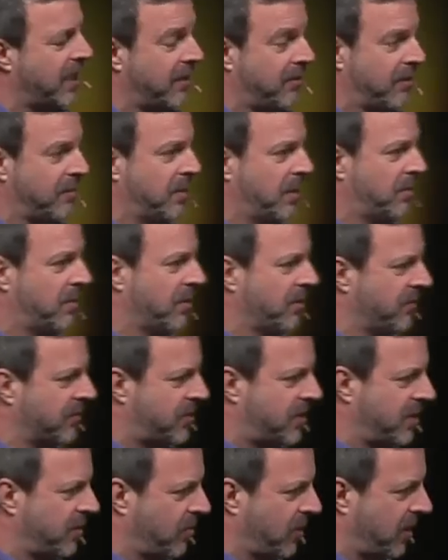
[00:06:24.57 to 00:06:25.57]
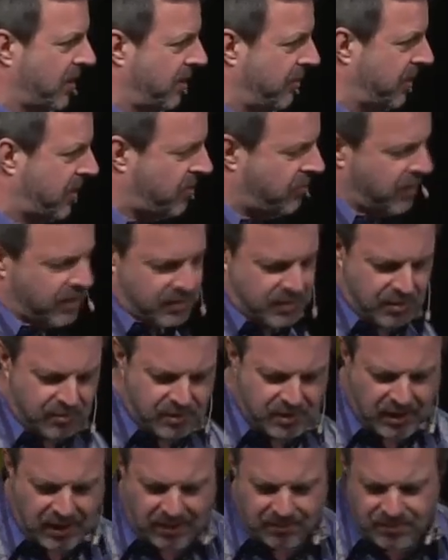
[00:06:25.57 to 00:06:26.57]
I remember she went on retreat two
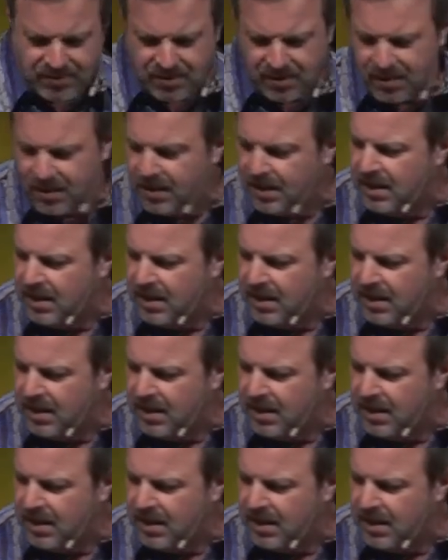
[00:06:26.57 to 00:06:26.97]
times,